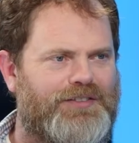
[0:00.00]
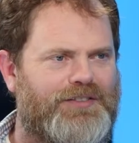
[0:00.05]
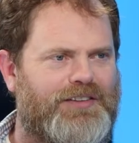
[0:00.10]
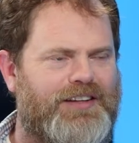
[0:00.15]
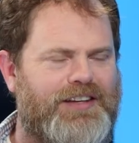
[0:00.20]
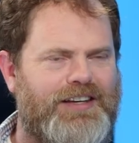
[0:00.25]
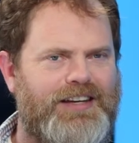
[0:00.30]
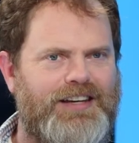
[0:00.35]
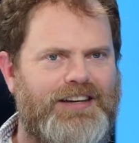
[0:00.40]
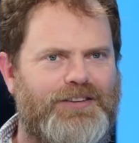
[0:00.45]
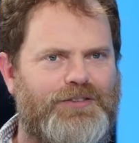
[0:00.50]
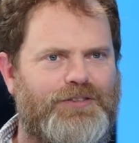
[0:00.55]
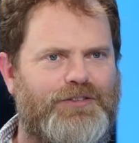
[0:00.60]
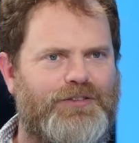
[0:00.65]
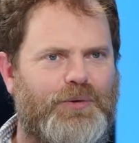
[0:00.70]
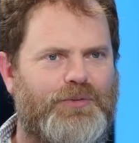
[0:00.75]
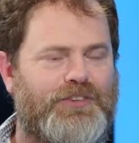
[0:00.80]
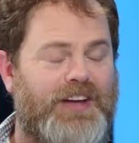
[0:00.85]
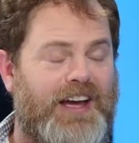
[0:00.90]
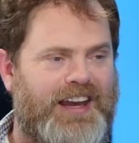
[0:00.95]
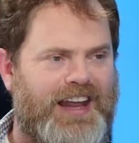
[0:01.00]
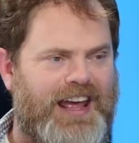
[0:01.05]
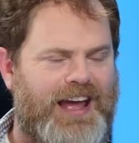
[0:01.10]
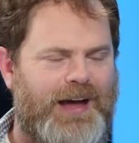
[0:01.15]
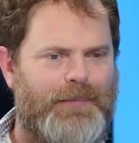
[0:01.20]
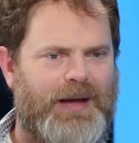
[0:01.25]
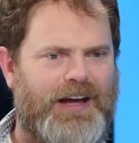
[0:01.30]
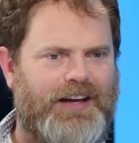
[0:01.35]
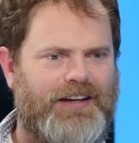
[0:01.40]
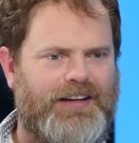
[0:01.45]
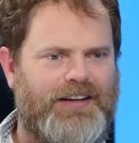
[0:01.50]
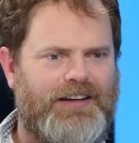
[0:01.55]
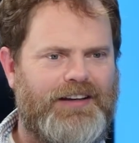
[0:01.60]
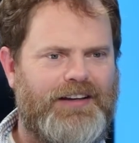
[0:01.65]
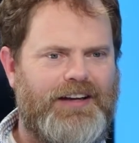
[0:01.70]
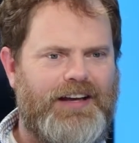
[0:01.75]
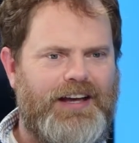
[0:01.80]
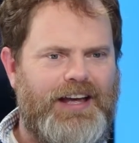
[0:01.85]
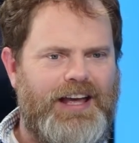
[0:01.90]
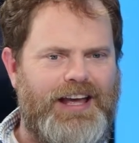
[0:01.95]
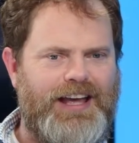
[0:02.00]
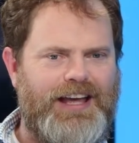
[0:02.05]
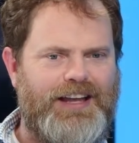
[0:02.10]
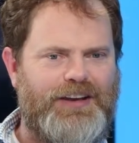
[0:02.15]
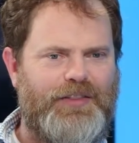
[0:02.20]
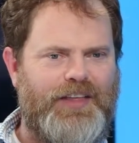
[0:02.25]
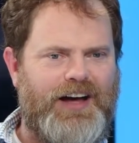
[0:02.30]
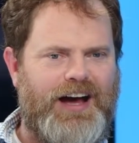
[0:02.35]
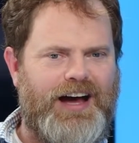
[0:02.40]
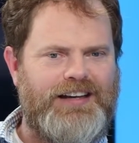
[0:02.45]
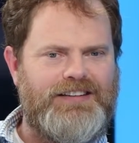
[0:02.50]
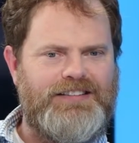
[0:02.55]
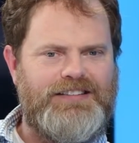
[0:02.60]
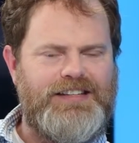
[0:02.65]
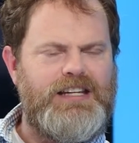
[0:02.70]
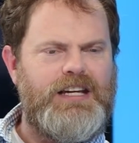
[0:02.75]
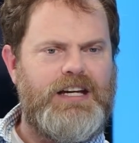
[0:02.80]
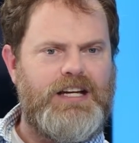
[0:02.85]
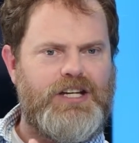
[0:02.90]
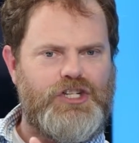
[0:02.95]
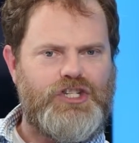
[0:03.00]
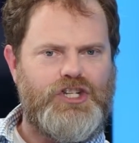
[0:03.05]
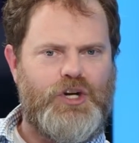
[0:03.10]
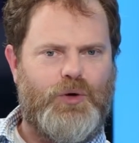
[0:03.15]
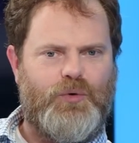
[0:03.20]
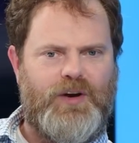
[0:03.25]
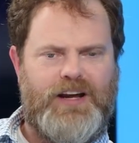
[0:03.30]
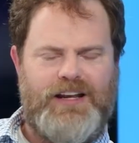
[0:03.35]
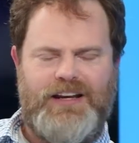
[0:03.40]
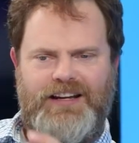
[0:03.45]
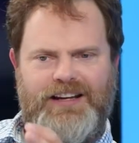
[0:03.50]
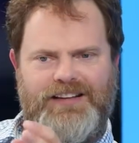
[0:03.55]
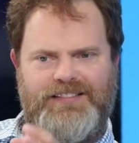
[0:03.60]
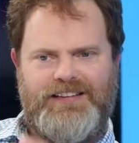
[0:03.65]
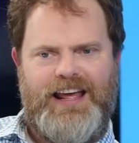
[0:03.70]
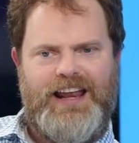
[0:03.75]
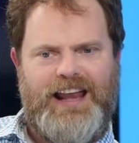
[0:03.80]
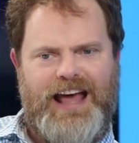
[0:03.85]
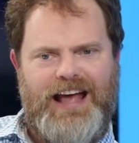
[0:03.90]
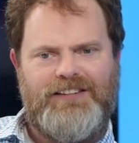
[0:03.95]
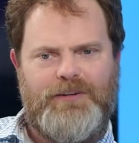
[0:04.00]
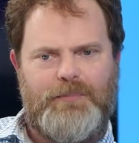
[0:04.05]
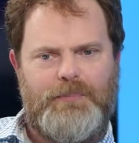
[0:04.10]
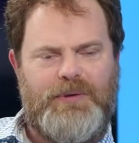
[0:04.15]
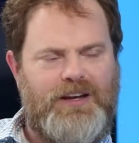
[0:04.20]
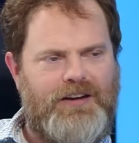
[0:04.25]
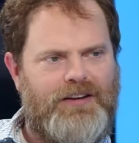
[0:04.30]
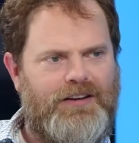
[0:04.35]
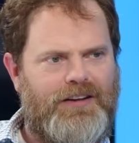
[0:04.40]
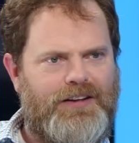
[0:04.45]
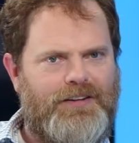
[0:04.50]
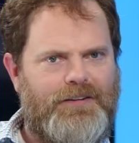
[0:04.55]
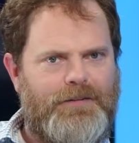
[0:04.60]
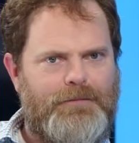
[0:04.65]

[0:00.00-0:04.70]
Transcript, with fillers: This kid is so dynamic. Yeah. And the idea is so great. And it's, it hasn't been